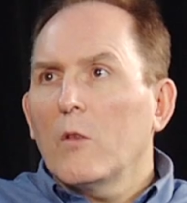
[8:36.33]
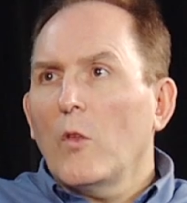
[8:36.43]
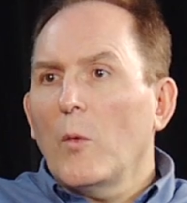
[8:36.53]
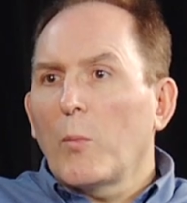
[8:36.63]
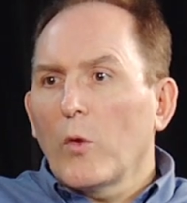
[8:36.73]

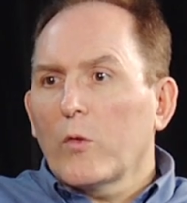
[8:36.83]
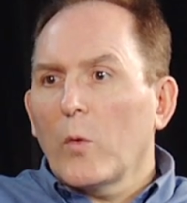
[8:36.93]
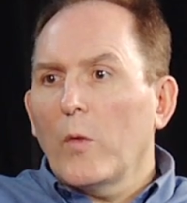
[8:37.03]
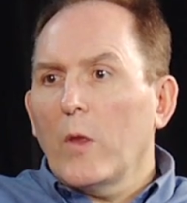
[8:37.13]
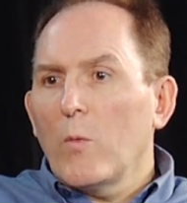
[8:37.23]
So the BLEU
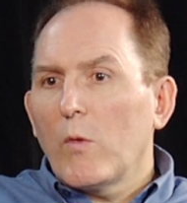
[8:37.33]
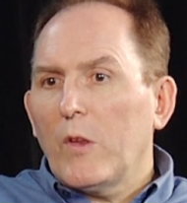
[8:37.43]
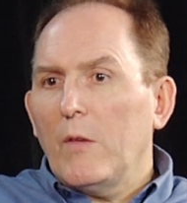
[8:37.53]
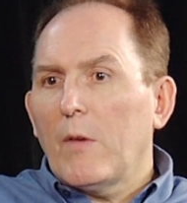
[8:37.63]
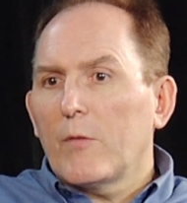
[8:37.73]
score that you
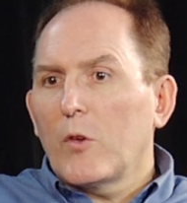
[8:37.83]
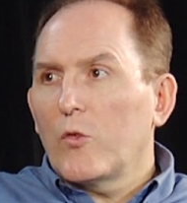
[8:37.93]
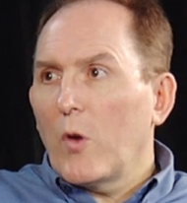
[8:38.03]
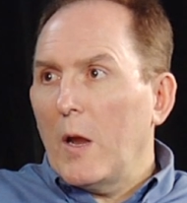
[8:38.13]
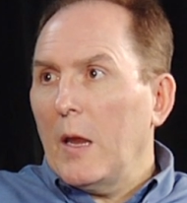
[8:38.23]
receive
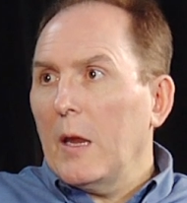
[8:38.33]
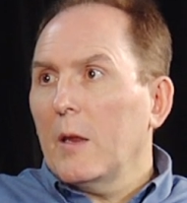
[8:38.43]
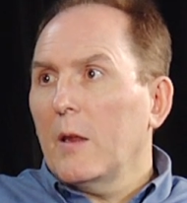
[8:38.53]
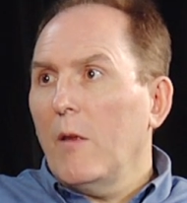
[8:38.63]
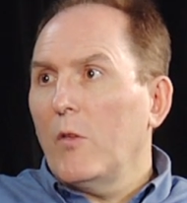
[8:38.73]
after
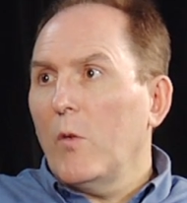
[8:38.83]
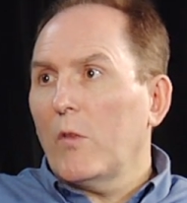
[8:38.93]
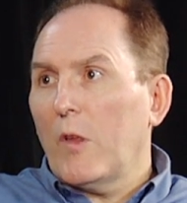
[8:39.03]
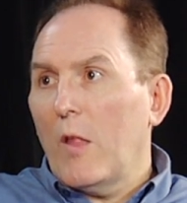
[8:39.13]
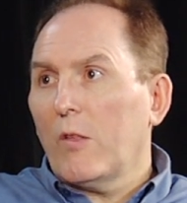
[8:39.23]
training gives you
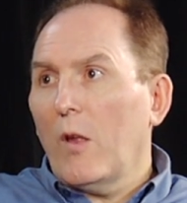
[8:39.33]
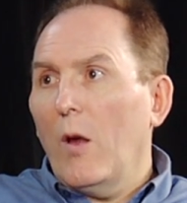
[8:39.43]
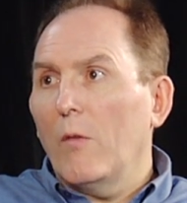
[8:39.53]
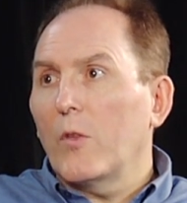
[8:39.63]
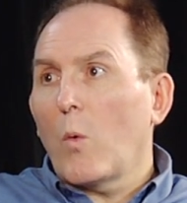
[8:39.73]
a sense
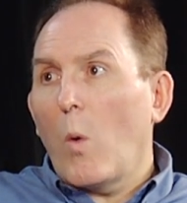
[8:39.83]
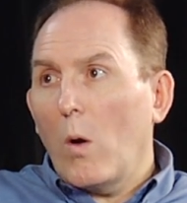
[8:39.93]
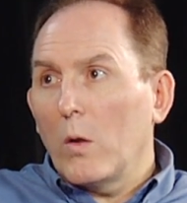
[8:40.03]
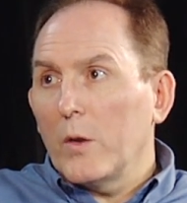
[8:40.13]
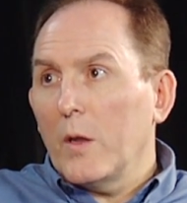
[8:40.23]
of the
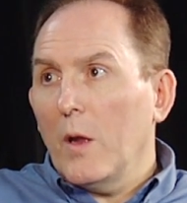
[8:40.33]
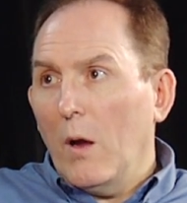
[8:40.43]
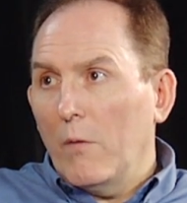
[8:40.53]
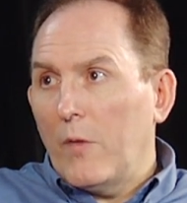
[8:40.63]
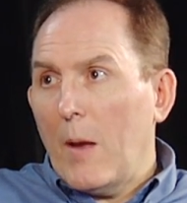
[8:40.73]
quality
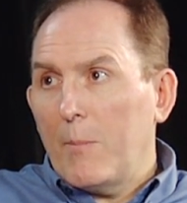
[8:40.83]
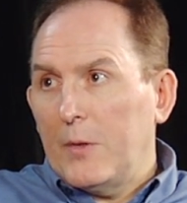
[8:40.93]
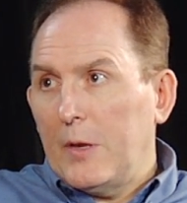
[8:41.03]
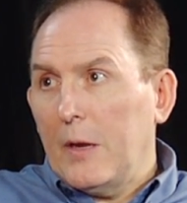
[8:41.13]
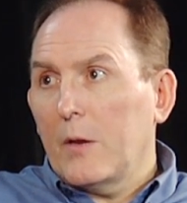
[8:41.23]
of
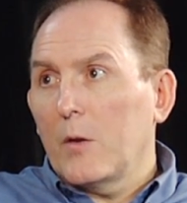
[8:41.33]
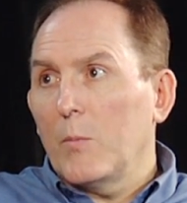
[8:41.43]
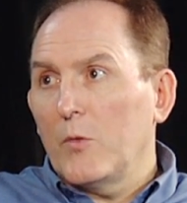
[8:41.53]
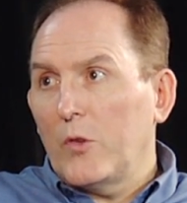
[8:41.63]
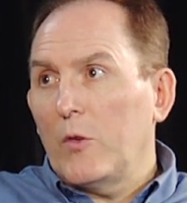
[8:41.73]
that
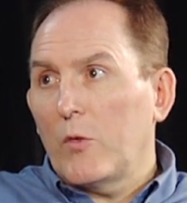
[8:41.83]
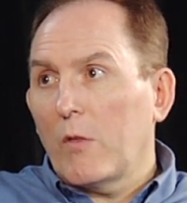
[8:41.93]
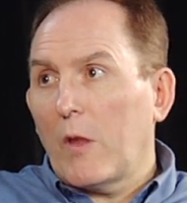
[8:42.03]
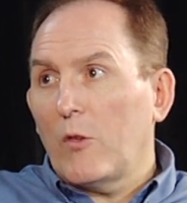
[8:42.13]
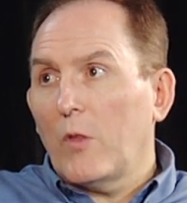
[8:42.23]
particular machine
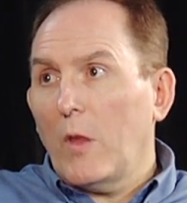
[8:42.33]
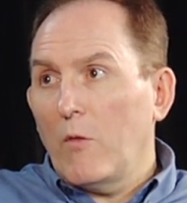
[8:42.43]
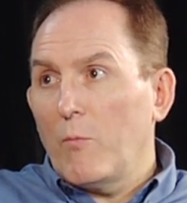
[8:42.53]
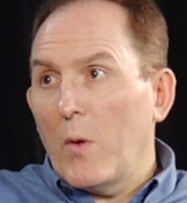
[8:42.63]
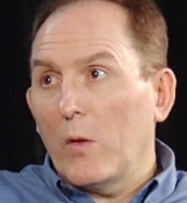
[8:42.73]
translation
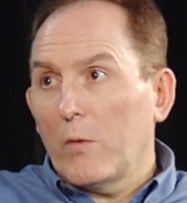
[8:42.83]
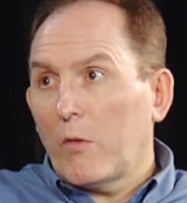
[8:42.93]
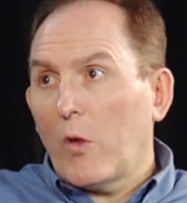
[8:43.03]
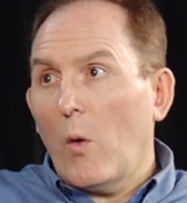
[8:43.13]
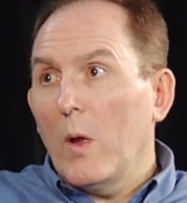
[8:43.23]
that you've built.
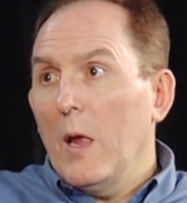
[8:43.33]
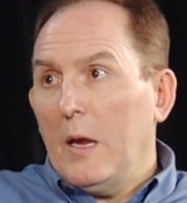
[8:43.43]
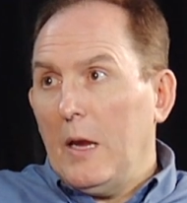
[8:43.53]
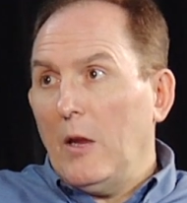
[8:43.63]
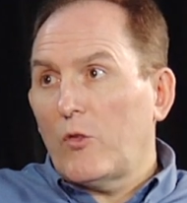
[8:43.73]
So
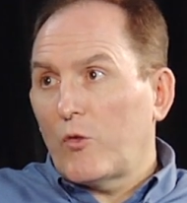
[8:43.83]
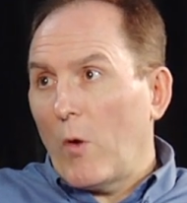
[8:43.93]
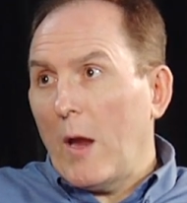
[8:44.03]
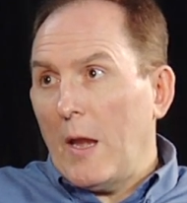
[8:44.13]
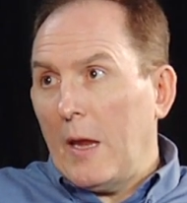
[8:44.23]
each
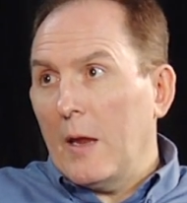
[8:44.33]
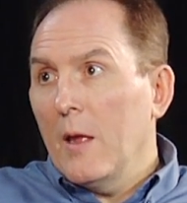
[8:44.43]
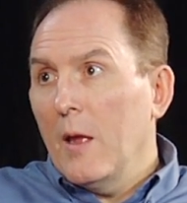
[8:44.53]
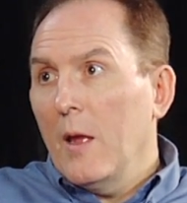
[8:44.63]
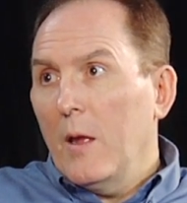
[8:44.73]
training
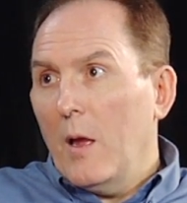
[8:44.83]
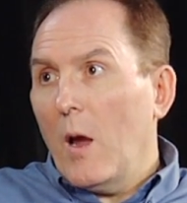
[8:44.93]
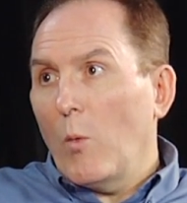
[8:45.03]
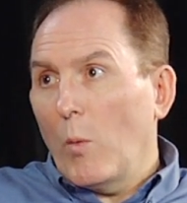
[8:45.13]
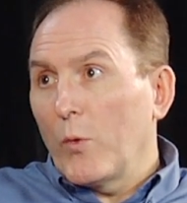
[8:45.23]

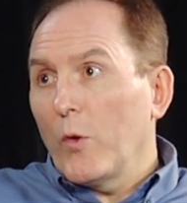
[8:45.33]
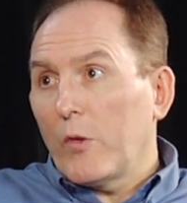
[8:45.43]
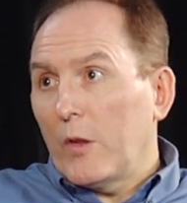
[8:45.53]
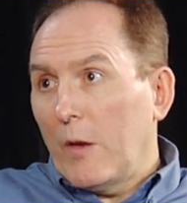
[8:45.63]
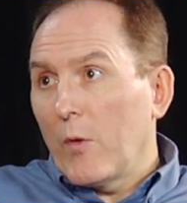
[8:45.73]
uh, will
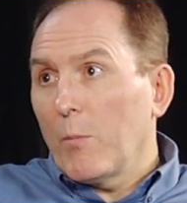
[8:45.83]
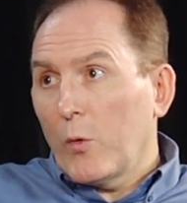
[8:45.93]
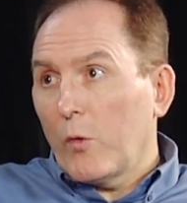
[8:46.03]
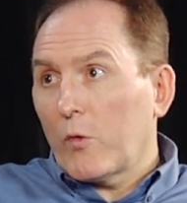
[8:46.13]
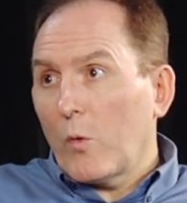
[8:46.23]
produce a different BLEU